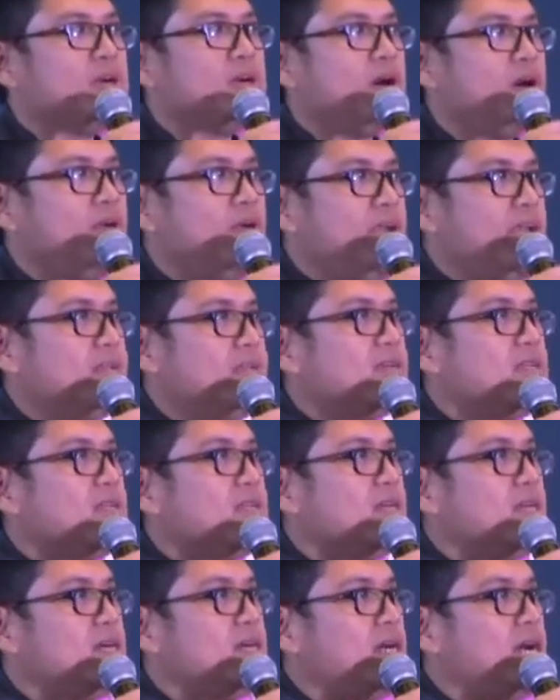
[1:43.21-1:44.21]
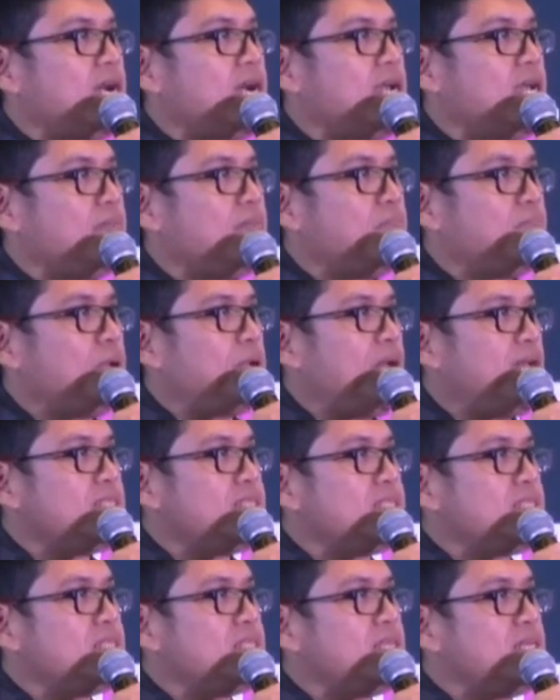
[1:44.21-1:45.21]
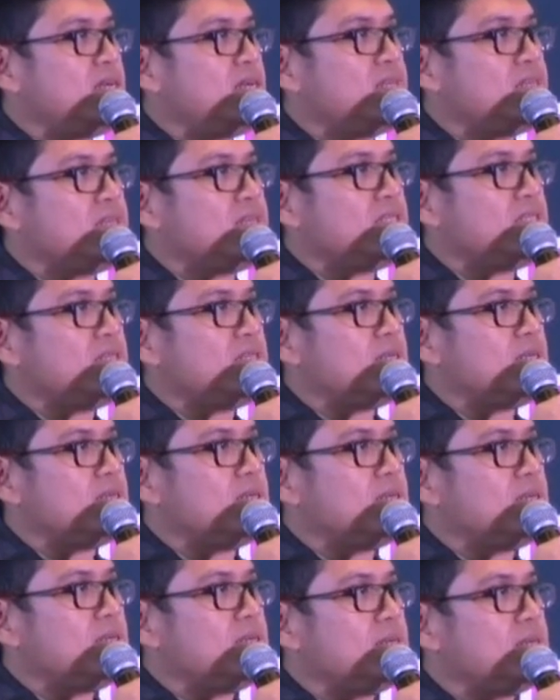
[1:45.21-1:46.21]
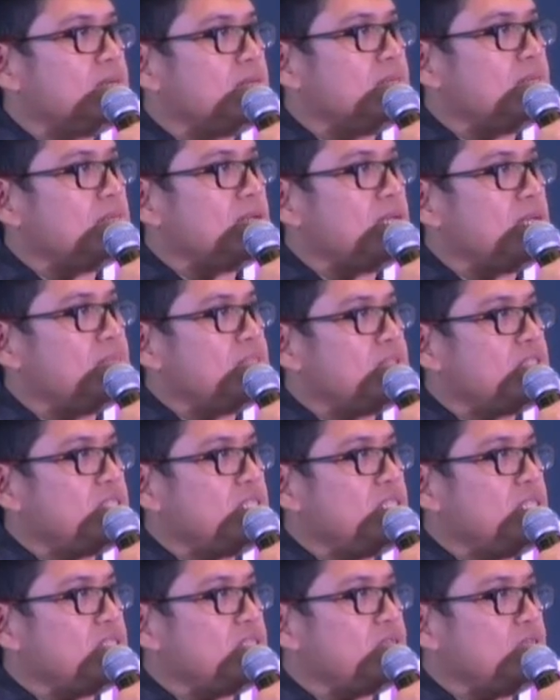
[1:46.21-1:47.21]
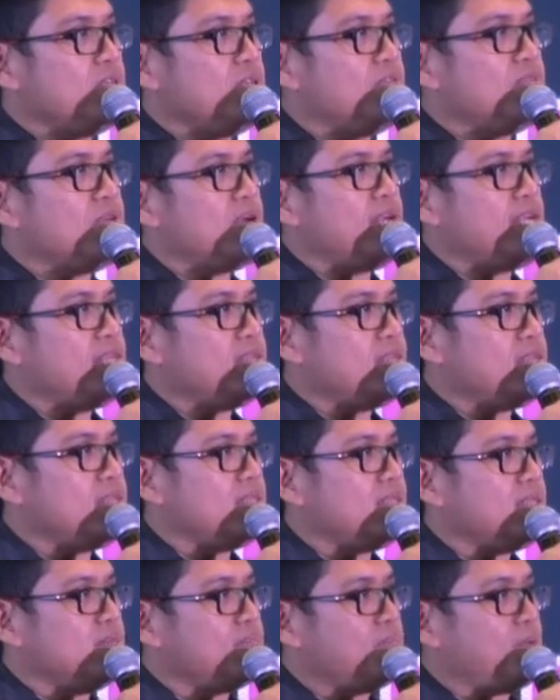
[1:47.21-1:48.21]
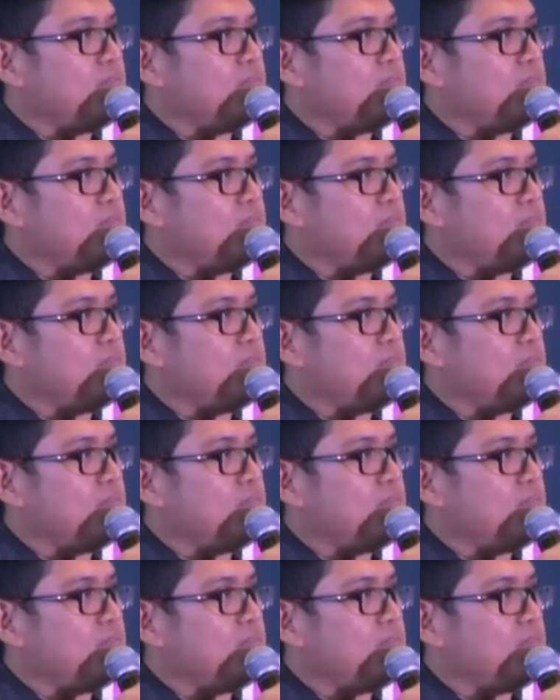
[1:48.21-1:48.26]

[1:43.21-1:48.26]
All right, I pass it now to the MC to invite the